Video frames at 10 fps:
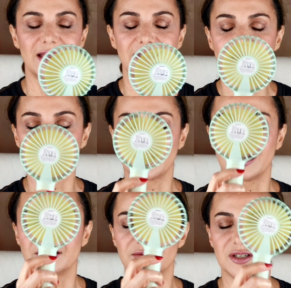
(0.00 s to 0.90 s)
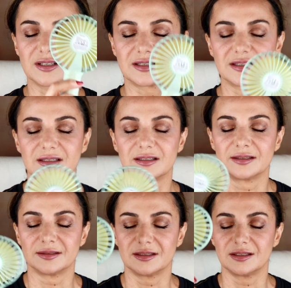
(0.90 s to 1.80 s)
And then I kind of just
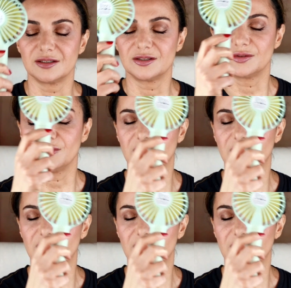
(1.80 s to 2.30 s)
do